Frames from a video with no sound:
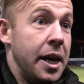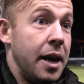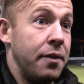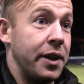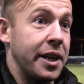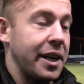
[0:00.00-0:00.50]

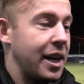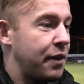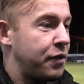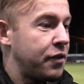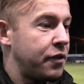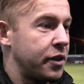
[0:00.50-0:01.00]
I thank the
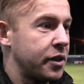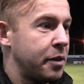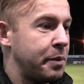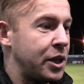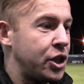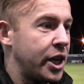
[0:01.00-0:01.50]
gaffer for
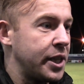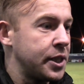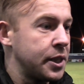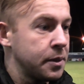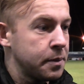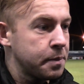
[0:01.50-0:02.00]
giving me a
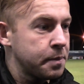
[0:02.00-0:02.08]
chance.